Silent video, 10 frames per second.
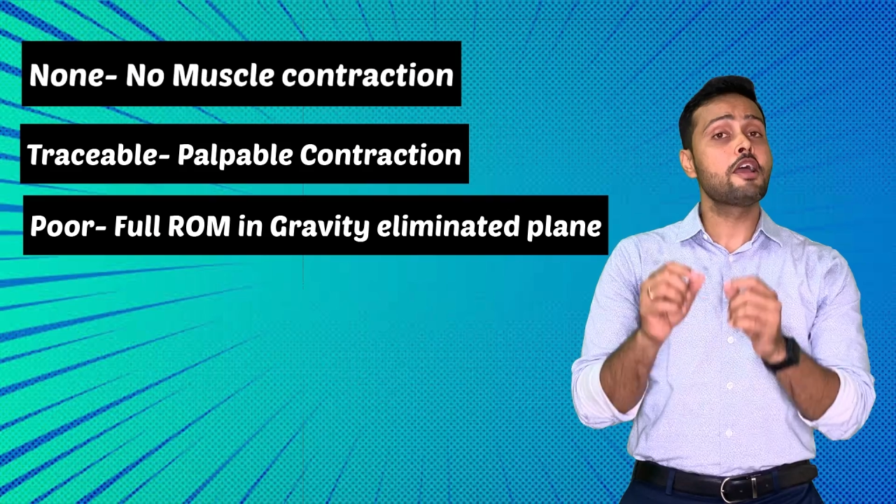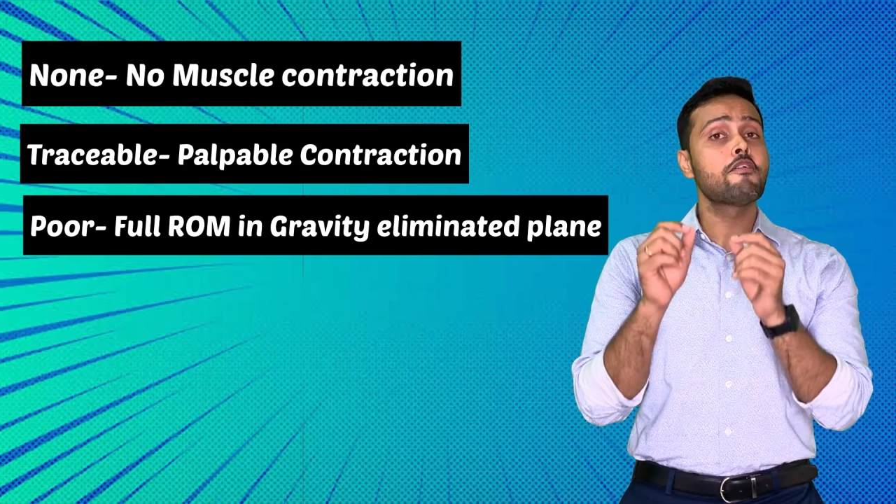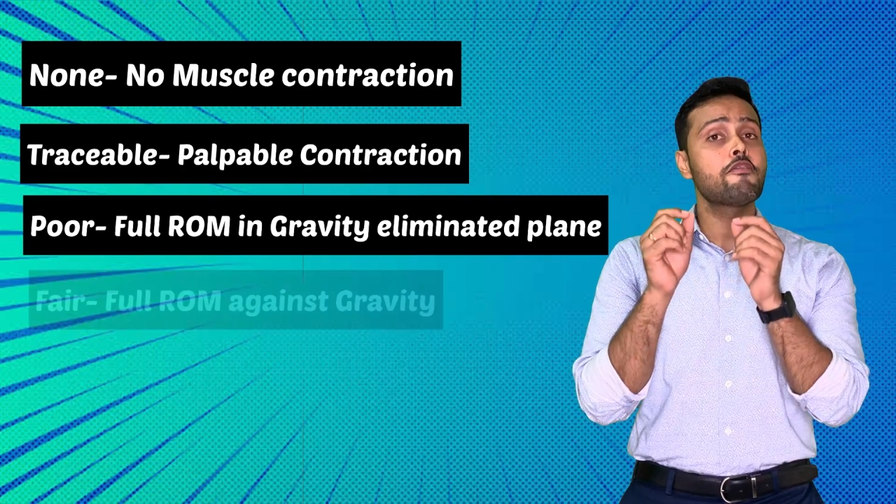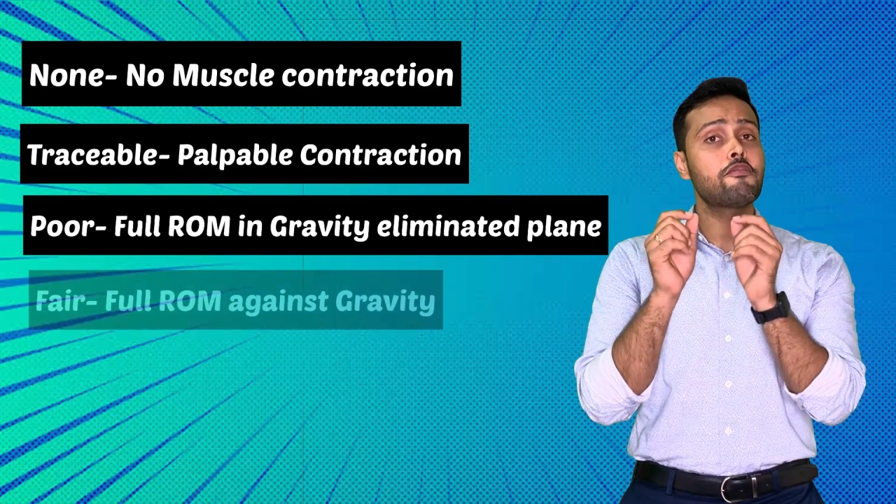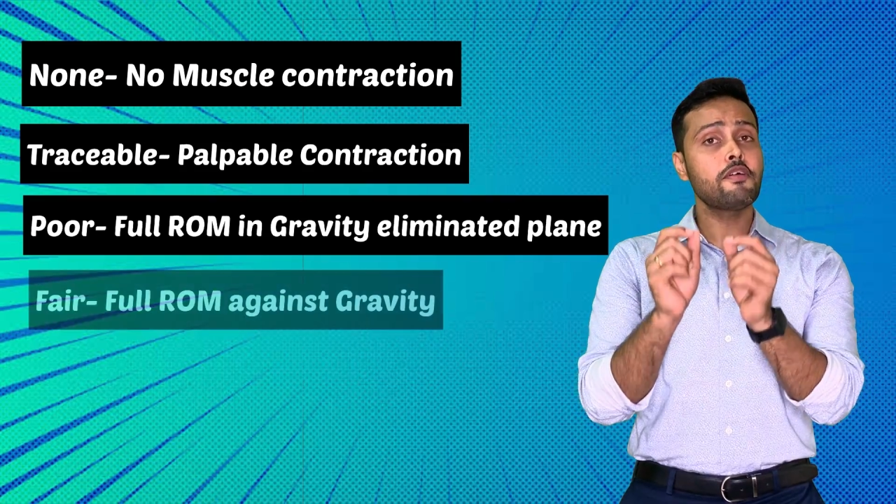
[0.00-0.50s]

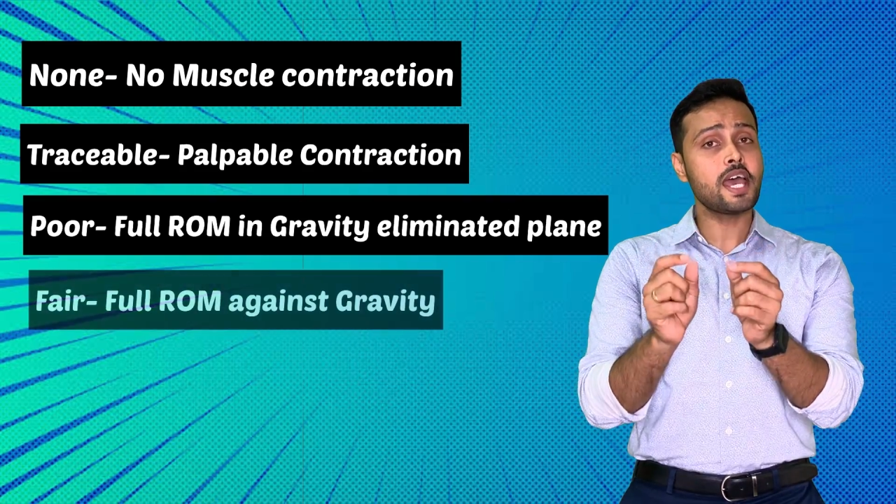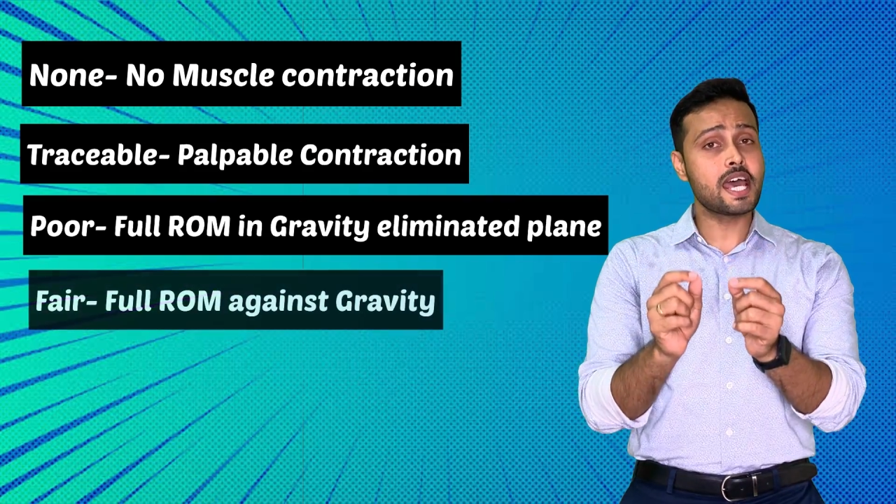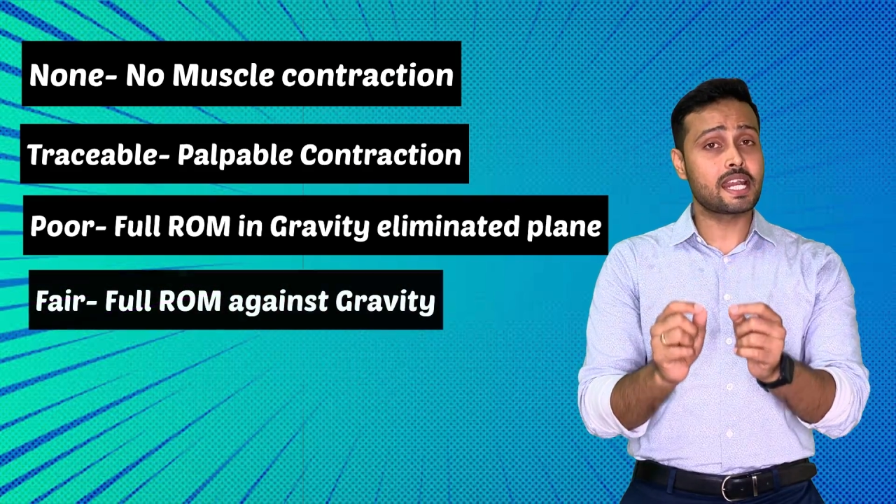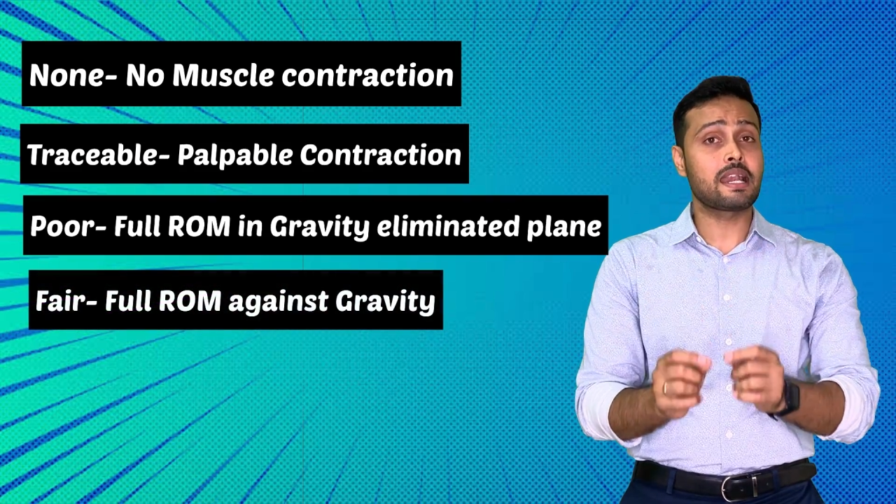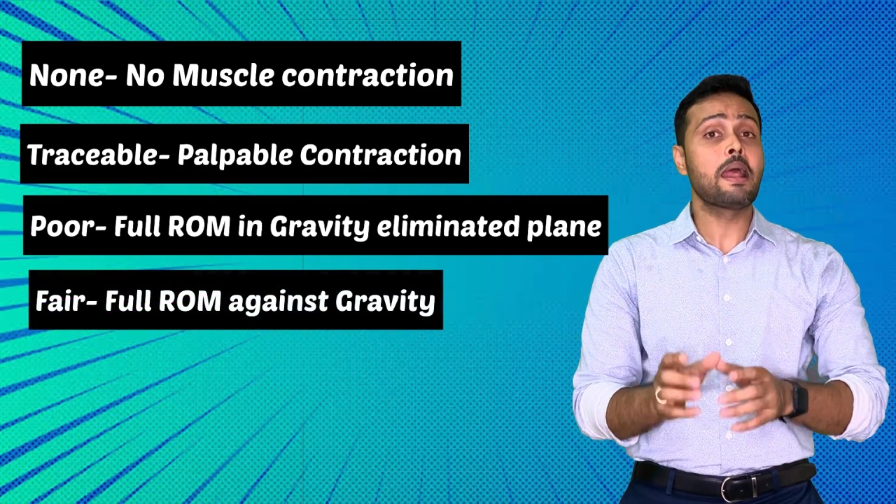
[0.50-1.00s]

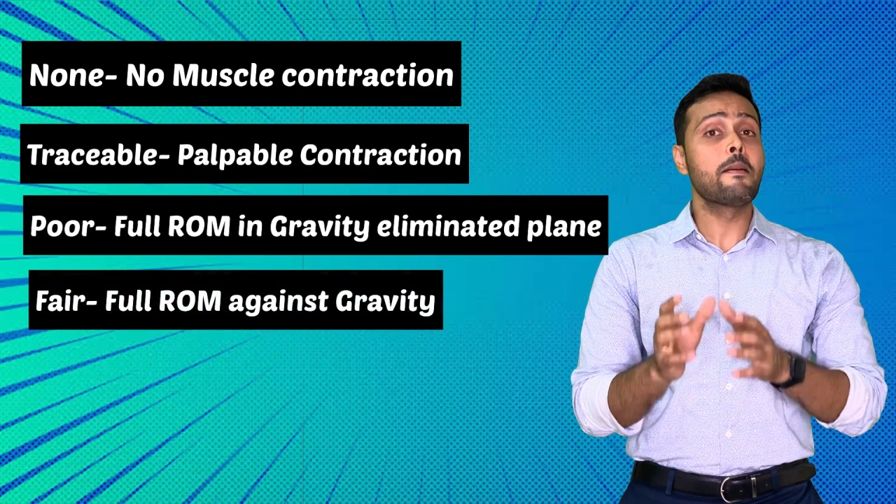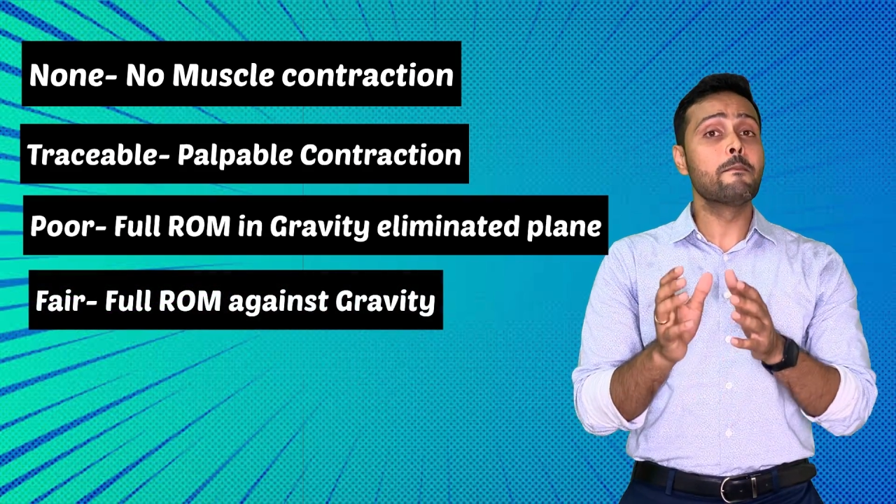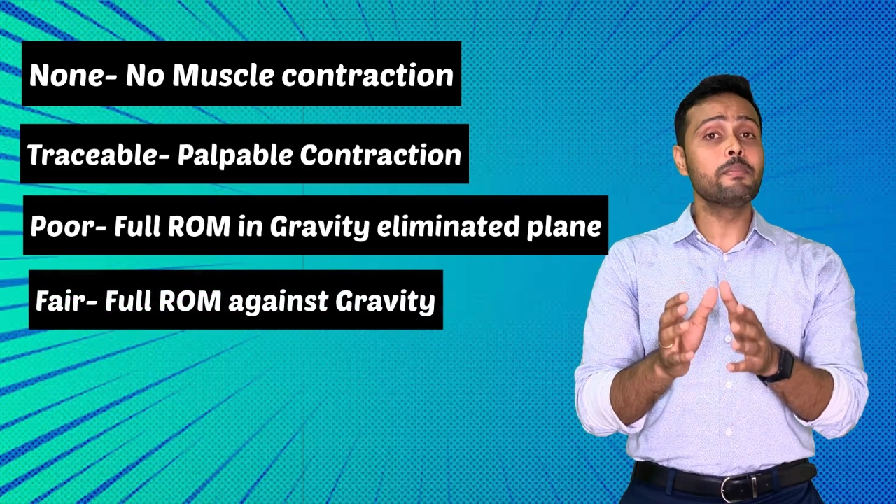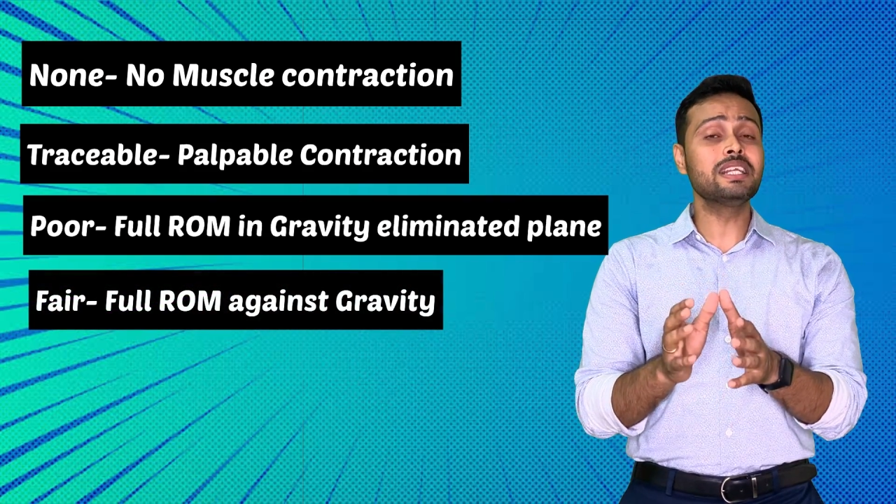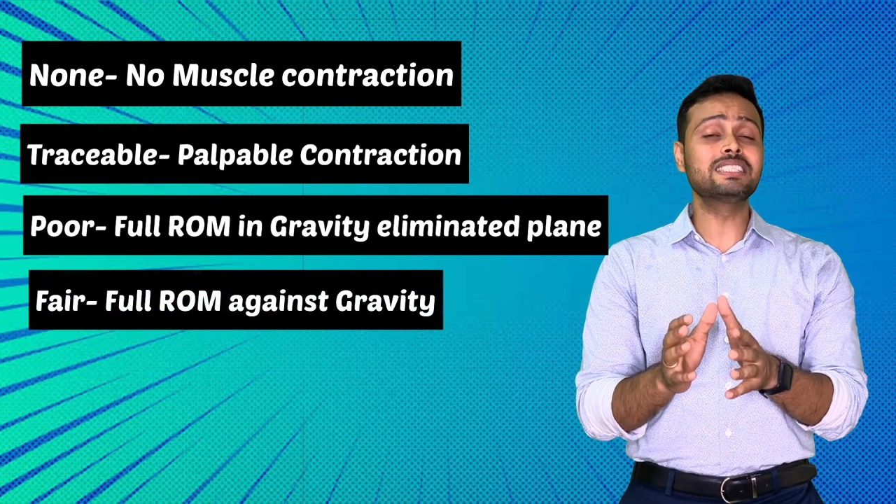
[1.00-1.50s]
Fair
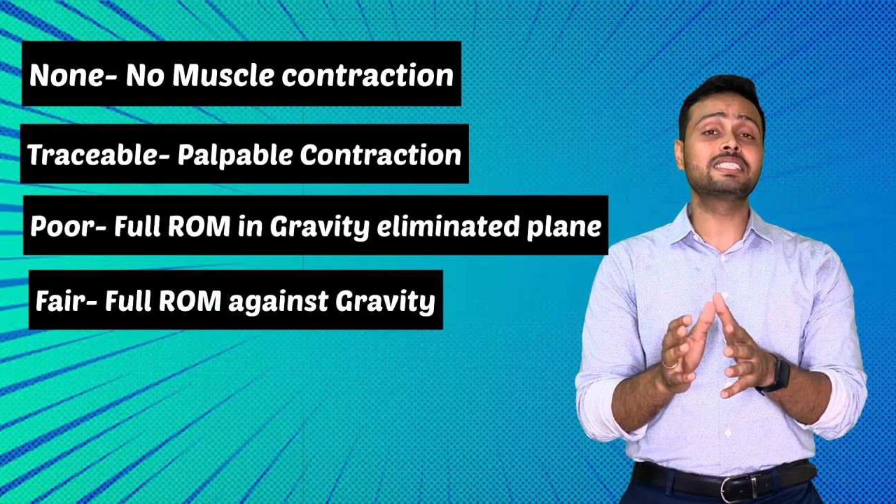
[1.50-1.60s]
means